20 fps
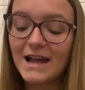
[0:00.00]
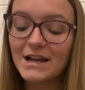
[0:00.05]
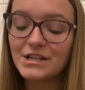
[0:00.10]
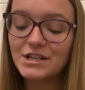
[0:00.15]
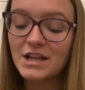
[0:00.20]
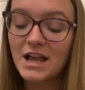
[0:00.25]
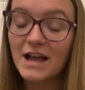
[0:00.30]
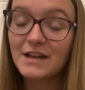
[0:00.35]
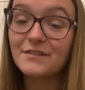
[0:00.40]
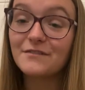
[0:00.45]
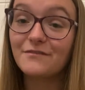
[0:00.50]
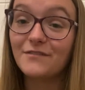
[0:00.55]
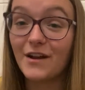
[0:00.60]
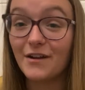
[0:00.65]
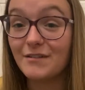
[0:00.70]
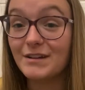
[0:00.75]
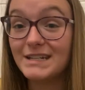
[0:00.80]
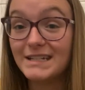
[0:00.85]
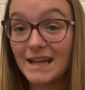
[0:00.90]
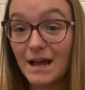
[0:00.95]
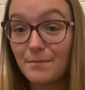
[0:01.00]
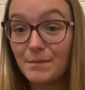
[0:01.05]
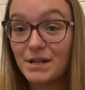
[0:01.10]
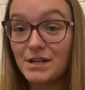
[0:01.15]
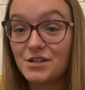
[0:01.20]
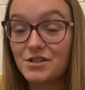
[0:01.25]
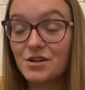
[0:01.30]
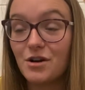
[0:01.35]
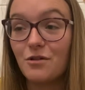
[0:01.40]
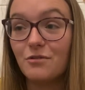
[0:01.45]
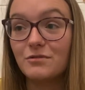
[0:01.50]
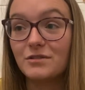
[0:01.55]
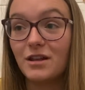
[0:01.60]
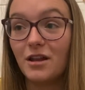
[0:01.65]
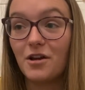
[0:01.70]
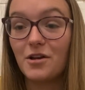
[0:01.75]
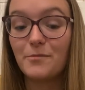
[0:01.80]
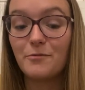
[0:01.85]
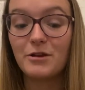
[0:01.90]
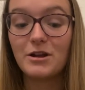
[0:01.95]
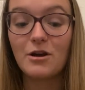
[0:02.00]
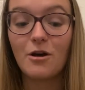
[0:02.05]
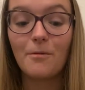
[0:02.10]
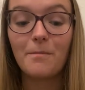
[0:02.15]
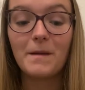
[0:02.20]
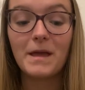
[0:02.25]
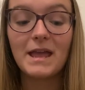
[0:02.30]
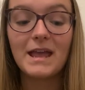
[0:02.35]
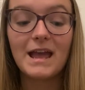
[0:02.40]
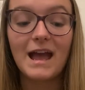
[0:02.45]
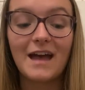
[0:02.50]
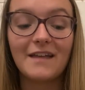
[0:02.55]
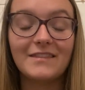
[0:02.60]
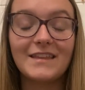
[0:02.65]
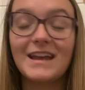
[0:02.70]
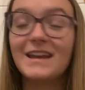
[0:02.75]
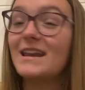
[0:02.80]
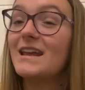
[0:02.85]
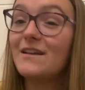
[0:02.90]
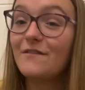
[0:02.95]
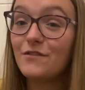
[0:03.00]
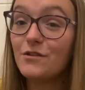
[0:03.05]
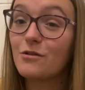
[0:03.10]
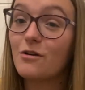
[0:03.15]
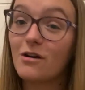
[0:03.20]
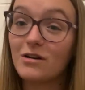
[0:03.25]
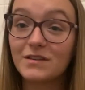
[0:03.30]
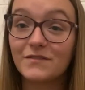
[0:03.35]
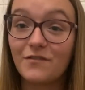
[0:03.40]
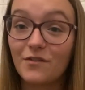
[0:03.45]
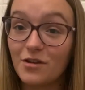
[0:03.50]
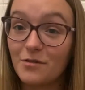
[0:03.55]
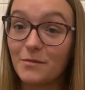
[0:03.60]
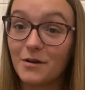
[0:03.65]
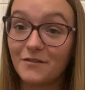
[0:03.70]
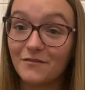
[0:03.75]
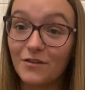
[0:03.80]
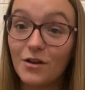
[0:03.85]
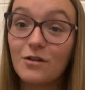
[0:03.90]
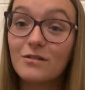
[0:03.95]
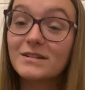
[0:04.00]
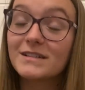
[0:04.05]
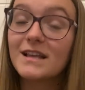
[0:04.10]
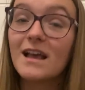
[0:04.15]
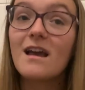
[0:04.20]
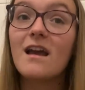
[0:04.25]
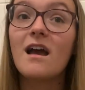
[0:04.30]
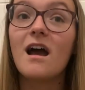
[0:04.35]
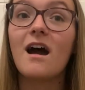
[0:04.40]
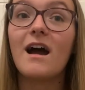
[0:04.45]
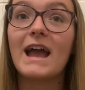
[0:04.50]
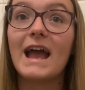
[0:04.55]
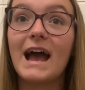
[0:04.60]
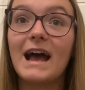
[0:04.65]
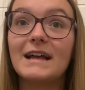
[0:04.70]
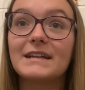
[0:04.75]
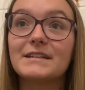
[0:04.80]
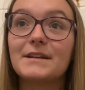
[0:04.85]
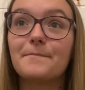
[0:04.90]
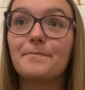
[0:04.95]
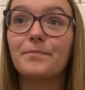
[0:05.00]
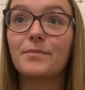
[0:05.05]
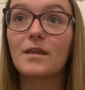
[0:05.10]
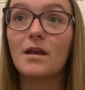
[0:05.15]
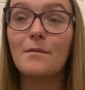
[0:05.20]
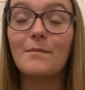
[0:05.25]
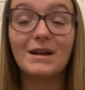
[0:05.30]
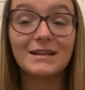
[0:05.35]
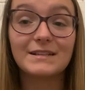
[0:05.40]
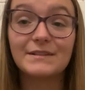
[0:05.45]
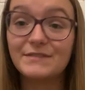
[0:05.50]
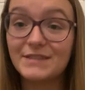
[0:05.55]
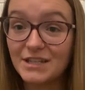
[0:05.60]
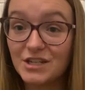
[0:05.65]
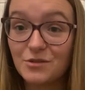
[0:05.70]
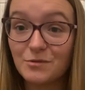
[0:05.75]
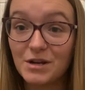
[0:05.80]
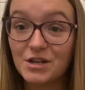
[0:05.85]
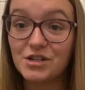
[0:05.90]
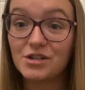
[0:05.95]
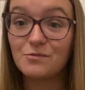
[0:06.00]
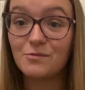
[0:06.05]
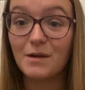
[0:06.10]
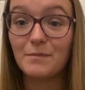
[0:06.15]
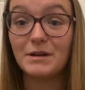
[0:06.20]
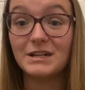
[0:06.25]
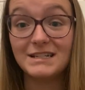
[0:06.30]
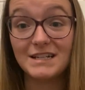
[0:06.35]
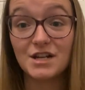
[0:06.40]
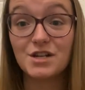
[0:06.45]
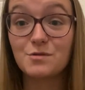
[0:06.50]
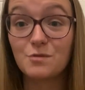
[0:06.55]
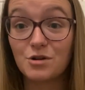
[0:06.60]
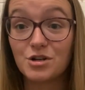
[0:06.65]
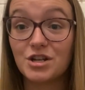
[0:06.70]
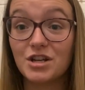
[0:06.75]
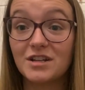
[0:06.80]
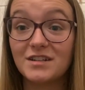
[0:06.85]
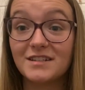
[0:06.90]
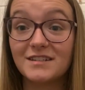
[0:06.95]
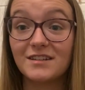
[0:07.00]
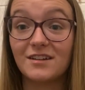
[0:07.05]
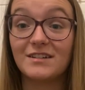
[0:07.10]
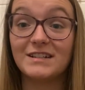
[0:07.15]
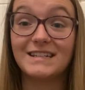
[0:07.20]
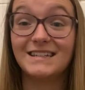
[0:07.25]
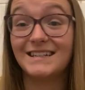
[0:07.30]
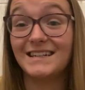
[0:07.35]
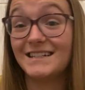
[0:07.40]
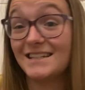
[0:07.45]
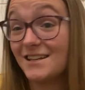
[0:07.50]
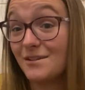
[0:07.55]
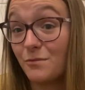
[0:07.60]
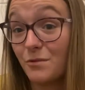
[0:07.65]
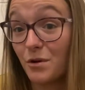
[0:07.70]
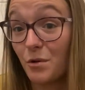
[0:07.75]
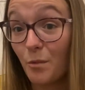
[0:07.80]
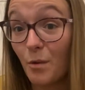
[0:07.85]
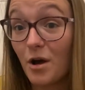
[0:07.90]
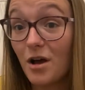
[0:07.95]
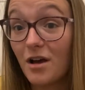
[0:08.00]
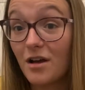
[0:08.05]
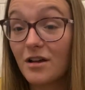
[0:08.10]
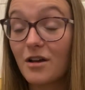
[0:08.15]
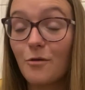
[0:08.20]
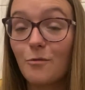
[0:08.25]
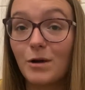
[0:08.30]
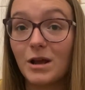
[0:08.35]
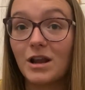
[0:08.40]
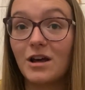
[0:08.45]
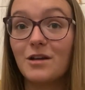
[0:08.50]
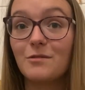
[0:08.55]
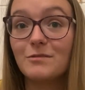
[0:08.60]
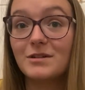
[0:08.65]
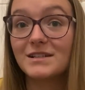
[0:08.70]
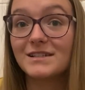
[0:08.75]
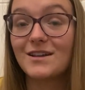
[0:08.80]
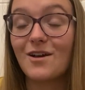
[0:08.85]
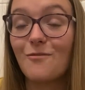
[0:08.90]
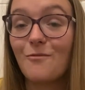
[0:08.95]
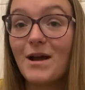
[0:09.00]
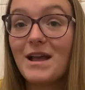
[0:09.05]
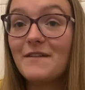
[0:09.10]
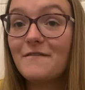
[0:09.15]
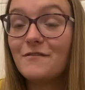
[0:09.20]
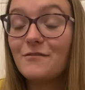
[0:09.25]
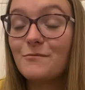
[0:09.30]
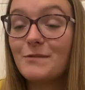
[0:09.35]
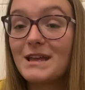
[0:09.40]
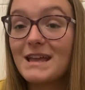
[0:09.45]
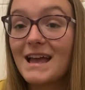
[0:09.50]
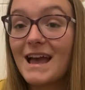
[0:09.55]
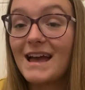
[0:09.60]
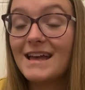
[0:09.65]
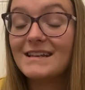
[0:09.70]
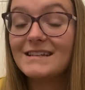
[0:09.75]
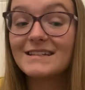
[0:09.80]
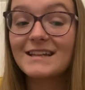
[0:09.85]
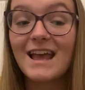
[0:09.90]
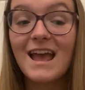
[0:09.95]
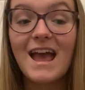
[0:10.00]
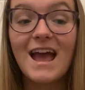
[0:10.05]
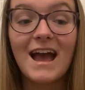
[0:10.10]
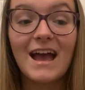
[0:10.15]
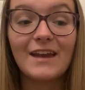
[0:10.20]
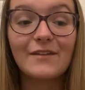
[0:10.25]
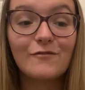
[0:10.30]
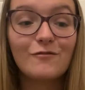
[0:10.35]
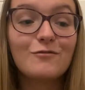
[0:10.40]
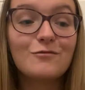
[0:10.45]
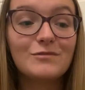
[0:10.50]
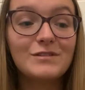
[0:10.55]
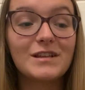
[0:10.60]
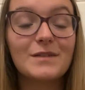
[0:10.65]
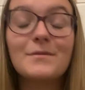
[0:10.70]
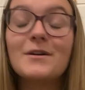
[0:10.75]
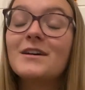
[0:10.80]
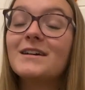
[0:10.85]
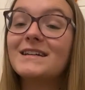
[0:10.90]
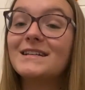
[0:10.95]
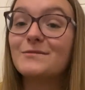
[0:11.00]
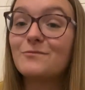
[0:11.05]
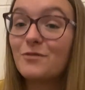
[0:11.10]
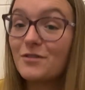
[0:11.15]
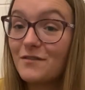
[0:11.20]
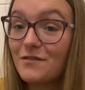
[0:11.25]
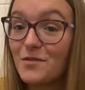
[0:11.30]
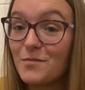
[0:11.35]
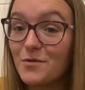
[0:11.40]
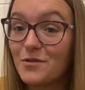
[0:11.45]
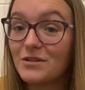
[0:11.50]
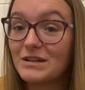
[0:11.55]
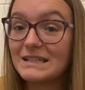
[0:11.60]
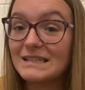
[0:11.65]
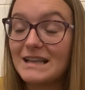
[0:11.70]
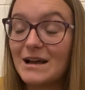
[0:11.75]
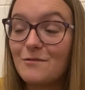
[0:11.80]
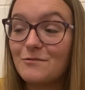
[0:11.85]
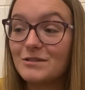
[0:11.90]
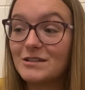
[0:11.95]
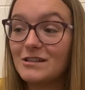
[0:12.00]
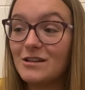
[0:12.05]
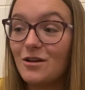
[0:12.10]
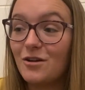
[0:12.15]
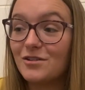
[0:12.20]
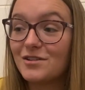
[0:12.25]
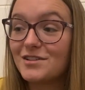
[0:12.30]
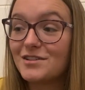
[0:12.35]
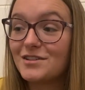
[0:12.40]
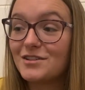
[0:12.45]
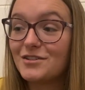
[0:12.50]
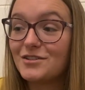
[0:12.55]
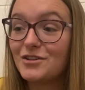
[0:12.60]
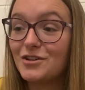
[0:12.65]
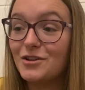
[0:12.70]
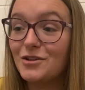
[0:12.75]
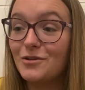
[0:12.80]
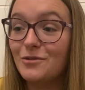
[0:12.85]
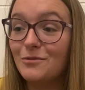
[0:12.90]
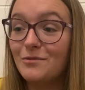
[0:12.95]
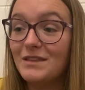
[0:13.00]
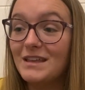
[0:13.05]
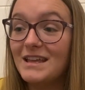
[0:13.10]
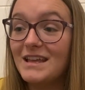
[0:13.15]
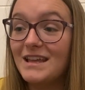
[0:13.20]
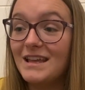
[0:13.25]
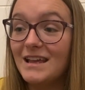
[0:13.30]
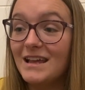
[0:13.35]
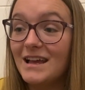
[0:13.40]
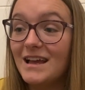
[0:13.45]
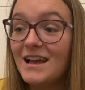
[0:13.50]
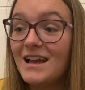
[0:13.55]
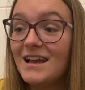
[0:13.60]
actually had a very damaged old library copy, and then if you guys follow my vlogs, I had a massive situation where my dishwasher decided it didn't want to work while I was away for the weekend, and Cruel Summer is one of the books that was lost to the